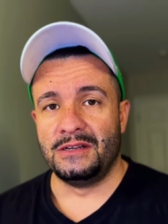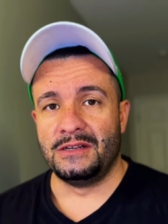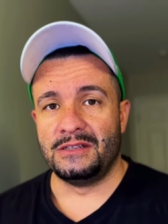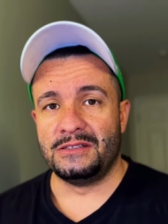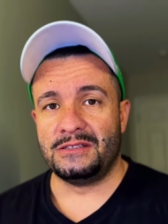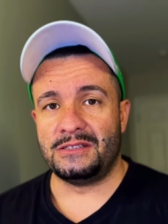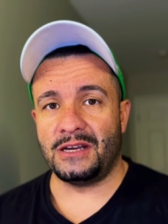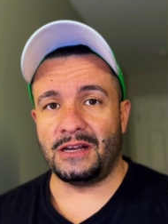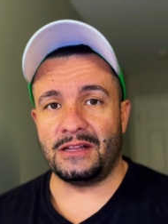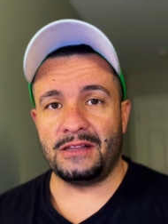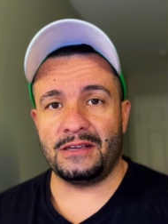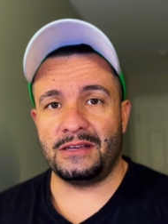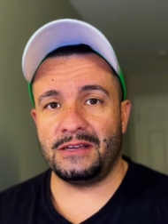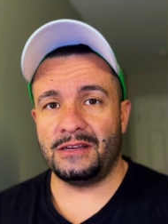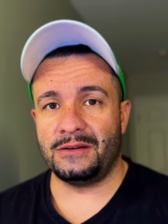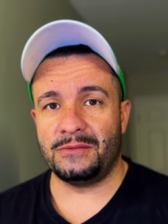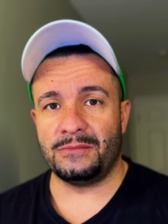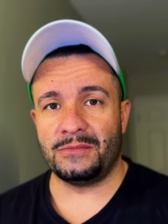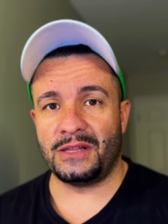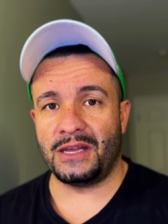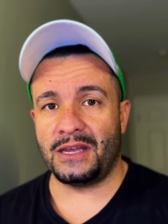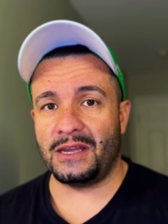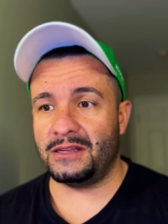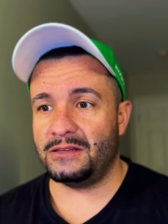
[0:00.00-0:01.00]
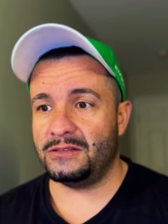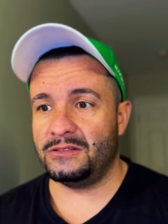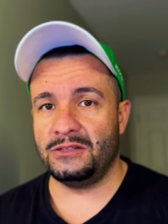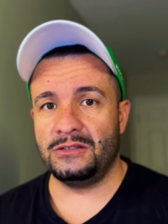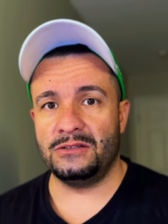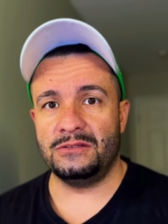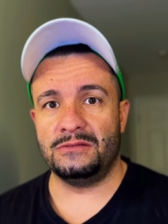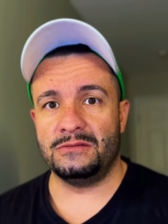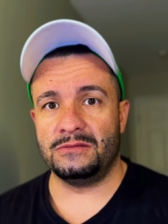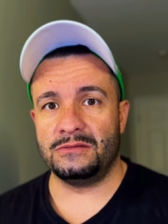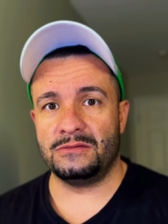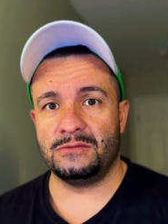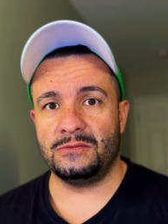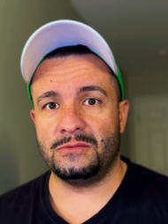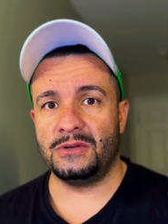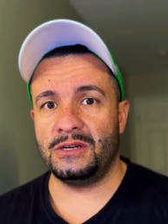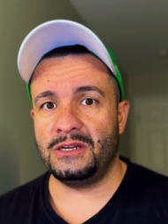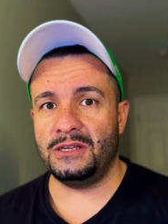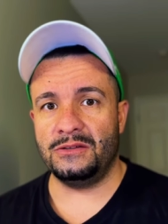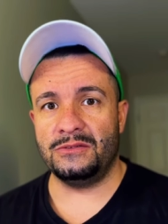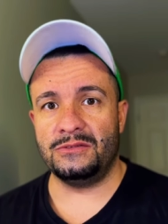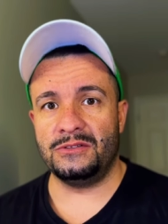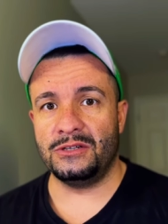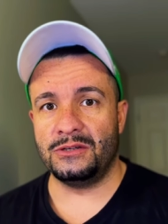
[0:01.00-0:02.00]
telling him like, dude, what
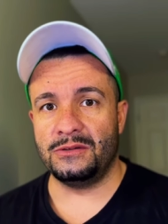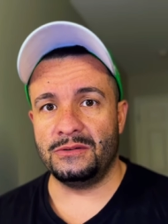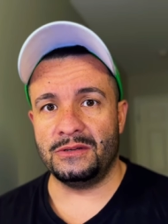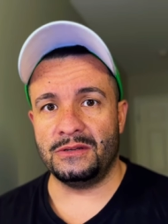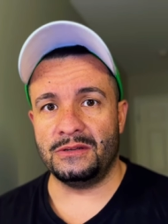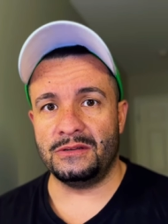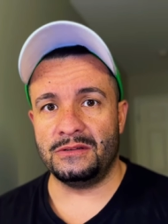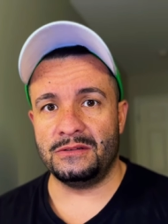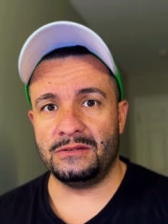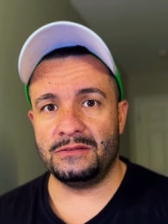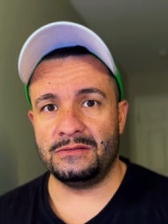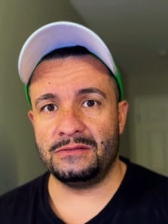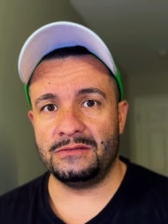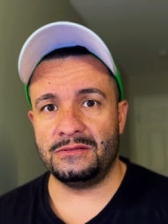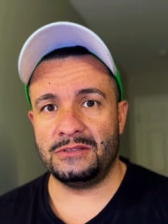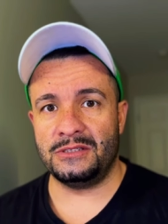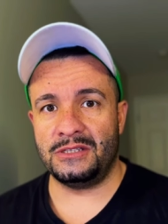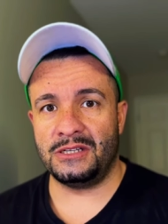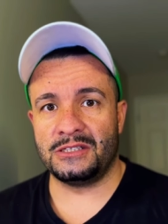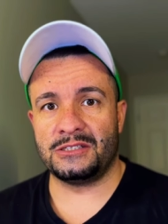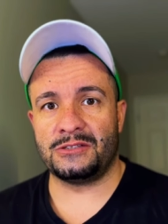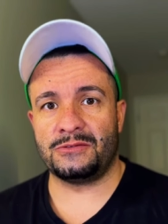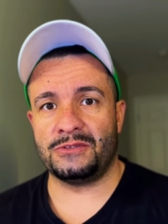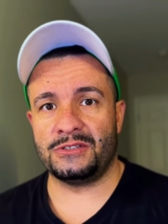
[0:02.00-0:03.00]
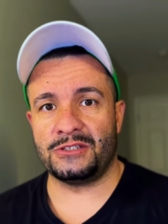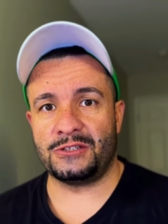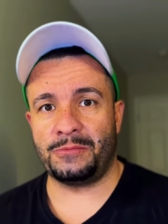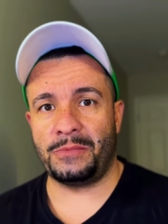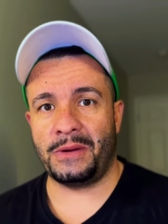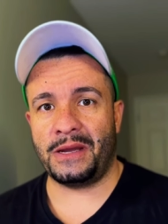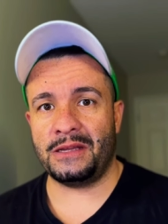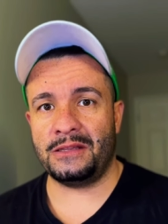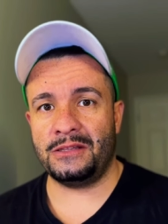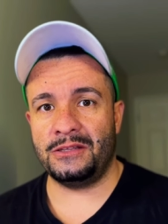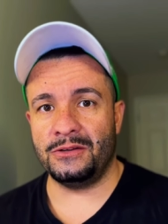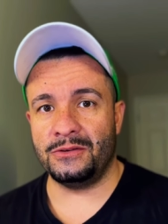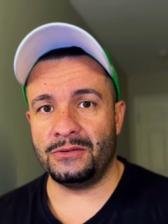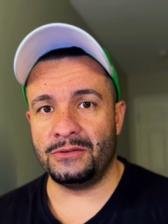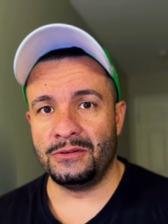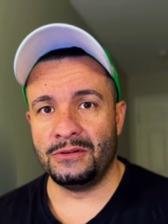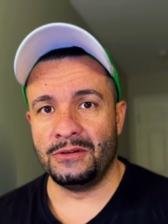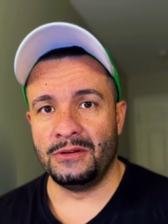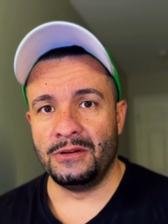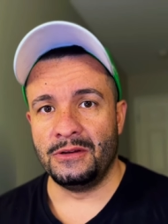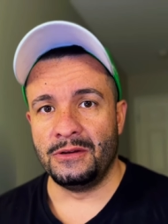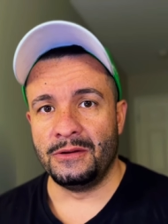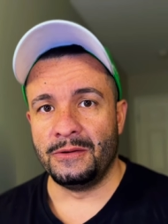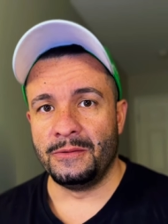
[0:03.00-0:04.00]
are you doing? She doesn't respect you.
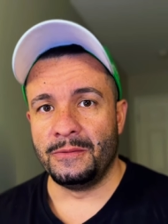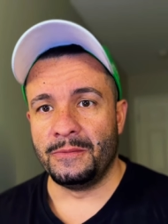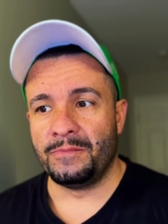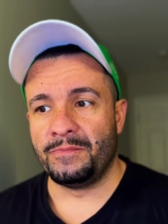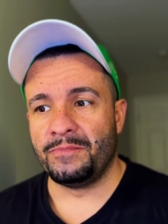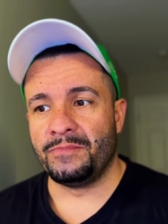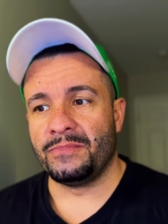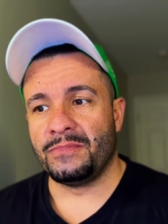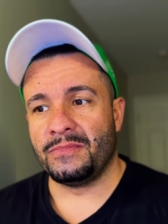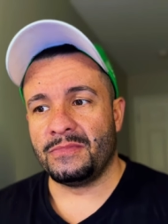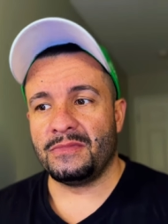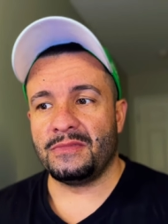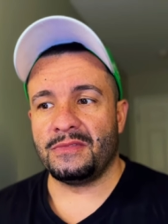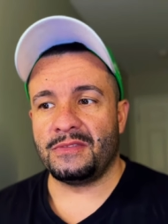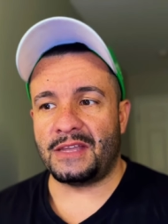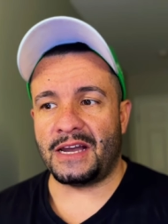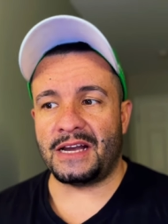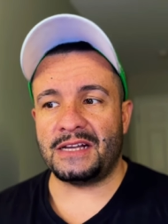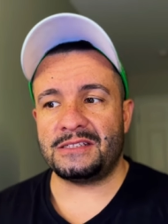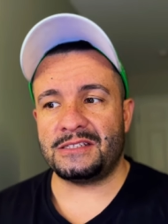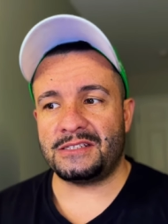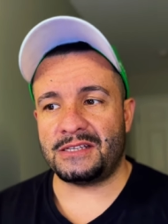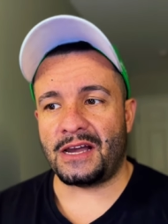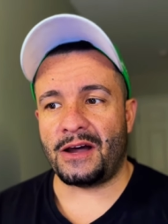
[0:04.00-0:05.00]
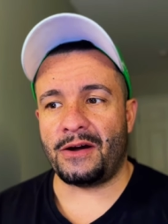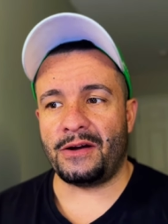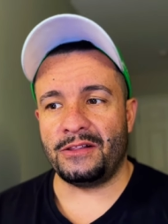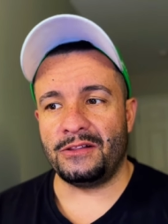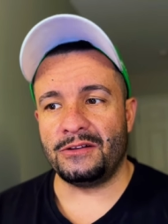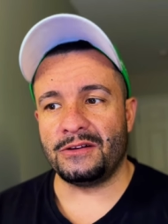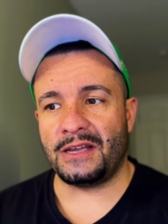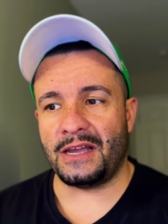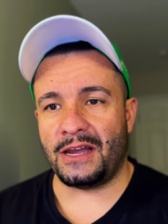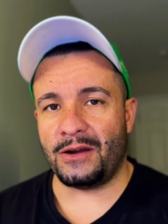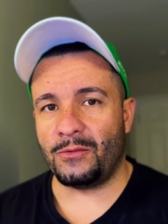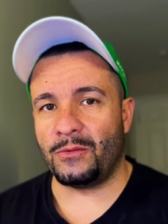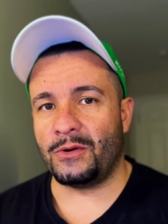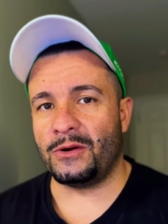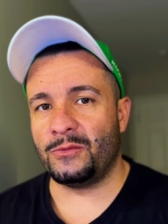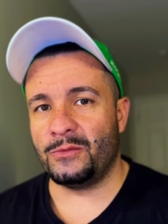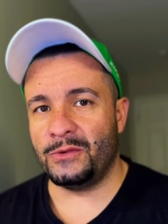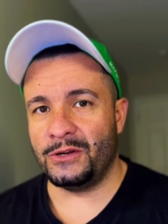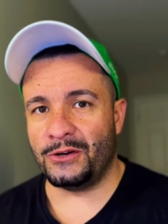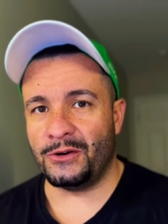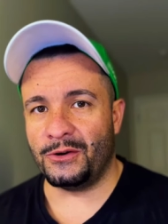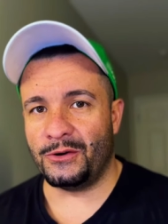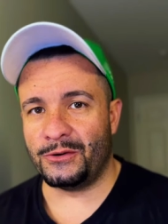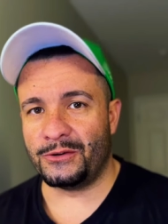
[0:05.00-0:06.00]
That's how I look at one
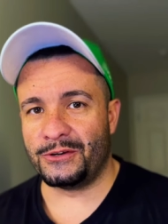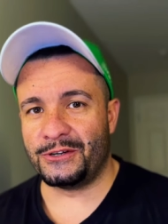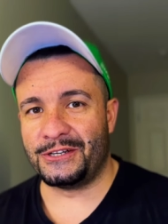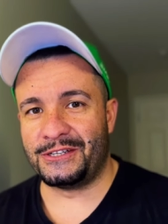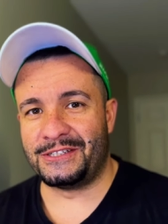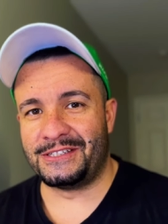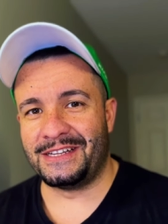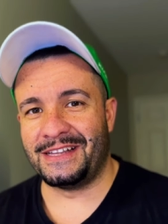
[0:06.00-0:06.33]
wheel owners.